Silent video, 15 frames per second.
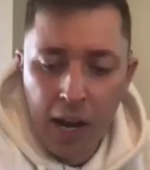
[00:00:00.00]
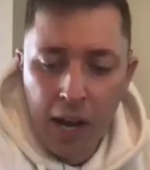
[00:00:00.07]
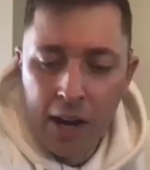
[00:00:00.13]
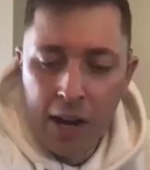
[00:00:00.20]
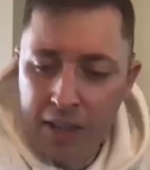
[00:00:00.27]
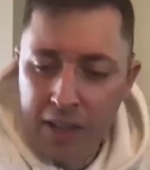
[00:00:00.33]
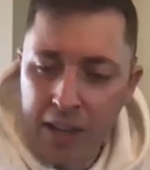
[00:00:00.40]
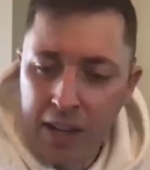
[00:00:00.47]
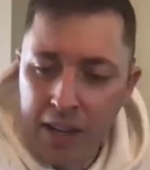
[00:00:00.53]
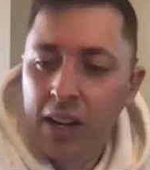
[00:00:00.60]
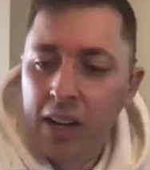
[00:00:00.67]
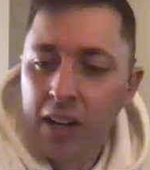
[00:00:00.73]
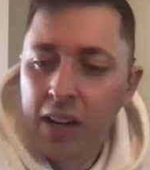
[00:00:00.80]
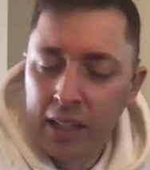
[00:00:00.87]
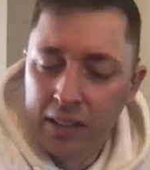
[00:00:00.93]
every year,
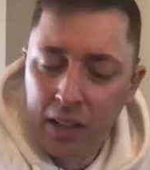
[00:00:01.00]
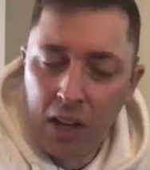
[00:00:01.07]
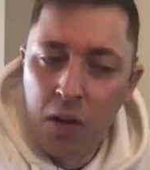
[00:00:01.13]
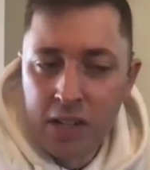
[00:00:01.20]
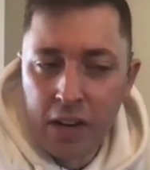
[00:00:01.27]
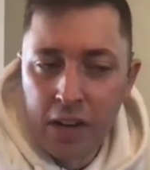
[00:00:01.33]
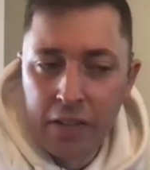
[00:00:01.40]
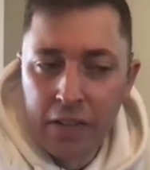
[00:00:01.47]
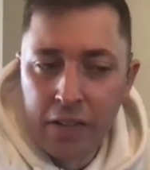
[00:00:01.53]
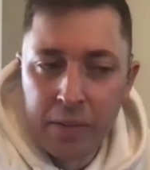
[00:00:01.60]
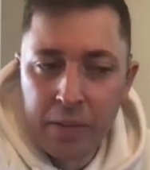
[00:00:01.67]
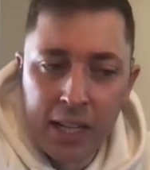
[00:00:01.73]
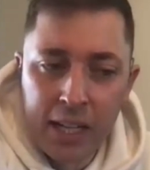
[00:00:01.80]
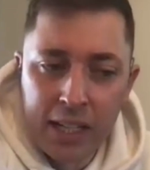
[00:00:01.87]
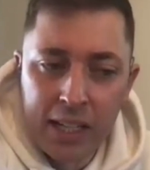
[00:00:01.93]
like, they'll always offer me,
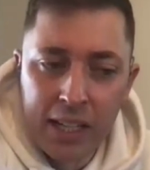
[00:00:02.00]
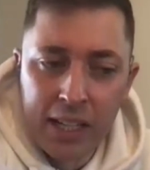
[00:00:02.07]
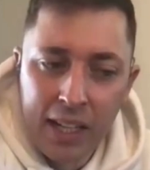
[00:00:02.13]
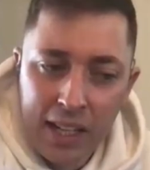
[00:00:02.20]
like,